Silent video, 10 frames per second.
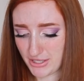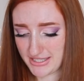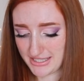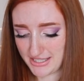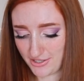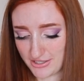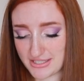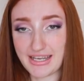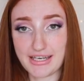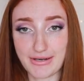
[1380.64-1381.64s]
be worth sixty
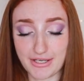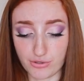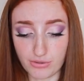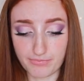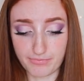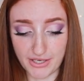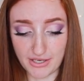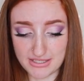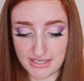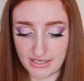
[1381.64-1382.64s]
dollars in any way at all
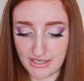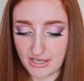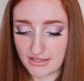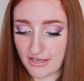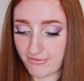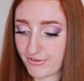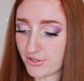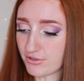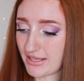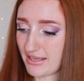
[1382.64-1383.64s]
because uh, they
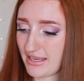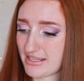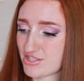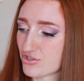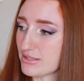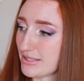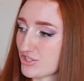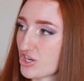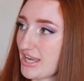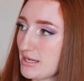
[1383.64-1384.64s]
feel
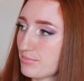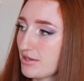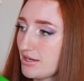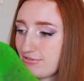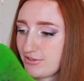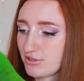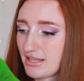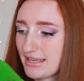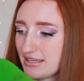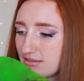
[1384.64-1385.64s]
extremely cheap. They feel
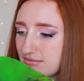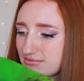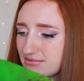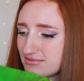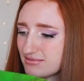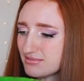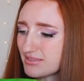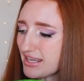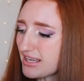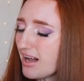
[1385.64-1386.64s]
like,
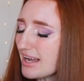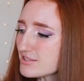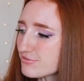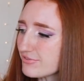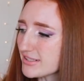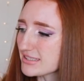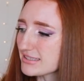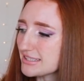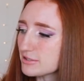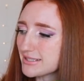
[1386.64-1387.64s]
mm, they kind of feel a
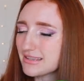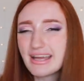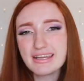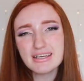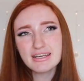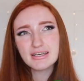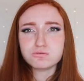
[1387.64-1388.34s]
little bit like,